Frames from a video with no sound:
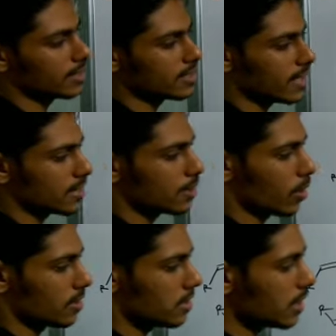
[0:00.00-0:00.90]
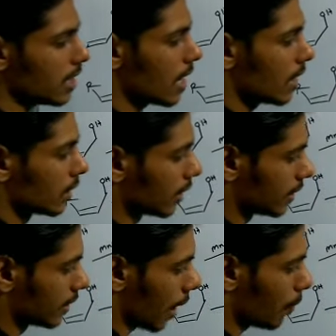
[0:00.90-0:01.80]
in this case you can see
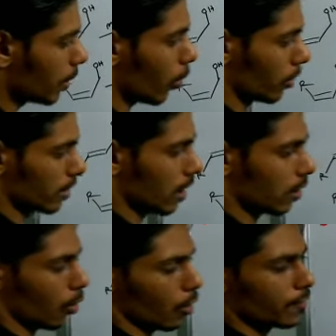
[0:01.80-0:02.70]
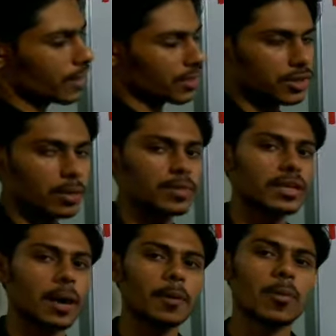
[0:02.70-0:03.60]
the double bond, the configuration of the
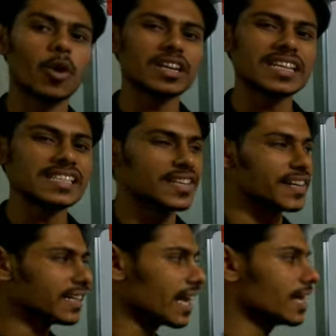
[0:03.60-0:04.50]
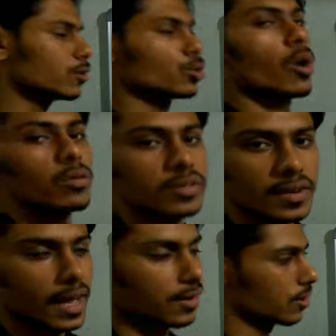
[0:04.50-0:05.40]
double bond is retained throughout the
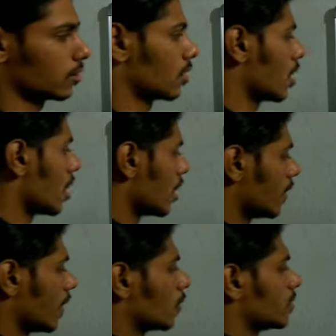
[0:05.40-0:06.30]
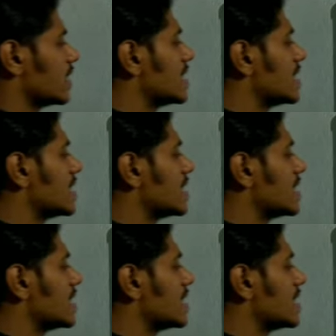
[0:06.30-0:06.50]
reaction. Now